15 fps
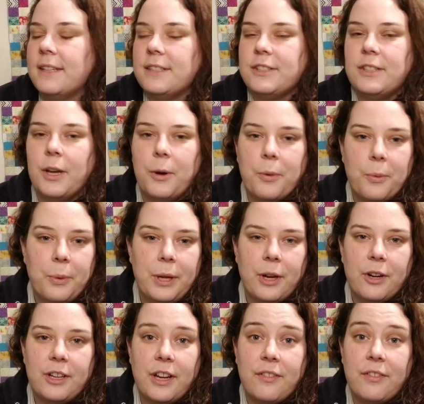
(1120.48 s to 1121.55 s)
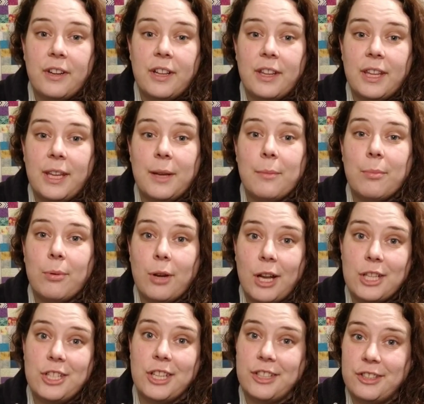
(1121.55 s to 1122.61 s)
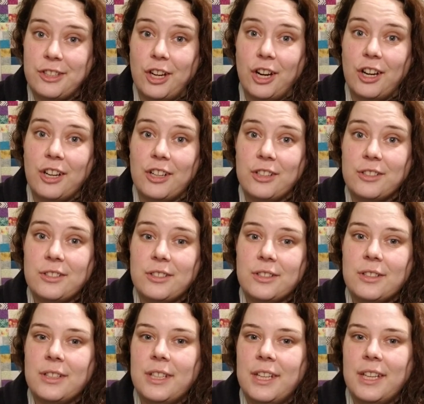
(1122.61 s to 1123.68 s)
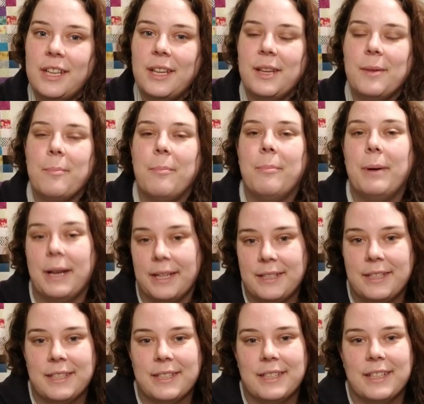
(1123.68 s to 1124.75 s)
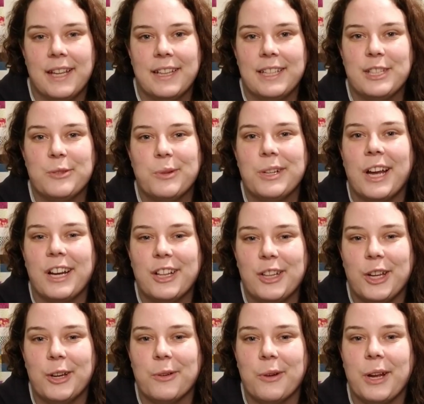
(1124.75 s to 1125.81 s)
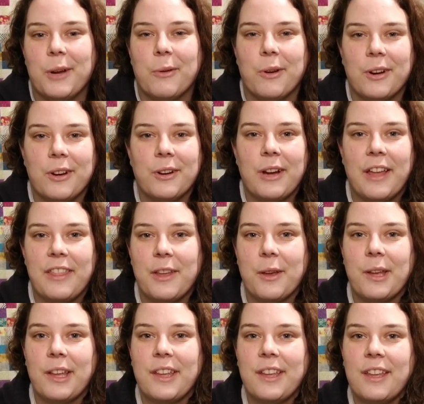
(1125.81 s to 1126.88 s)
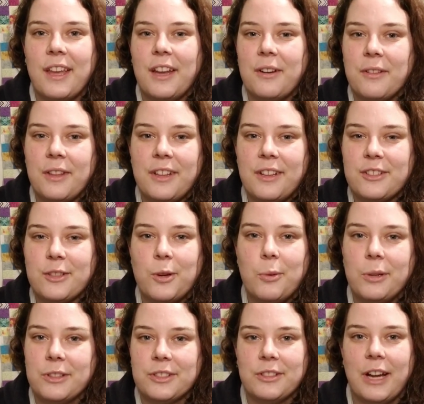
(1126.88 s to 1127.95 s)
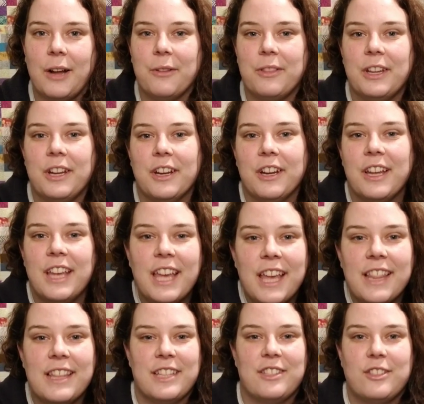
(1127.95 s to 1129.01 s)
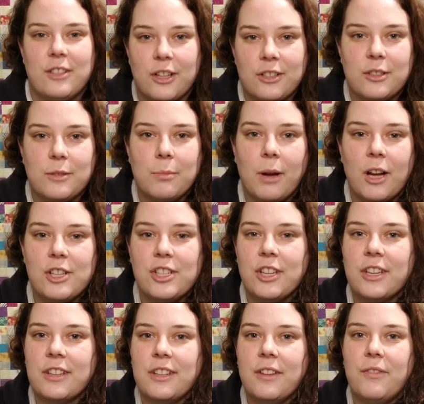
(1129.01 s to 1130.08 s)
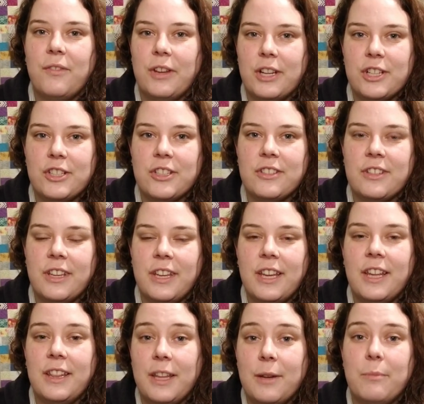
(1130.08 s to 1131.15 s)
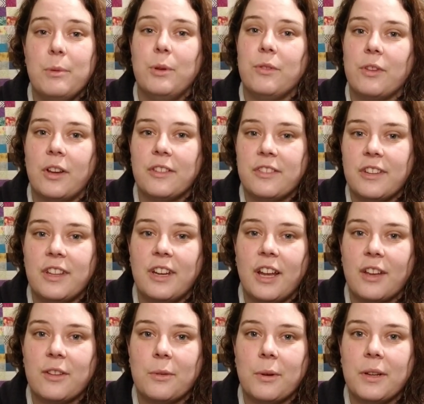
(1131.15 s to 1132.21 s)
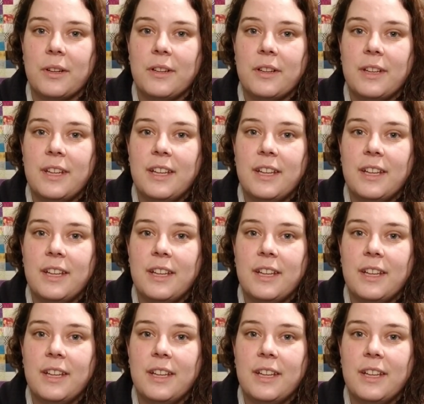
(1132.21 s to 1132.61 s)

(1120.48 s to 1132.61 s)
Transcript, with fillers: So we are definitely project starters, but at least we're not alone, right? Or I think I don't think there's a quilter out there that starts a project, finishes it, and then moves on to the next one.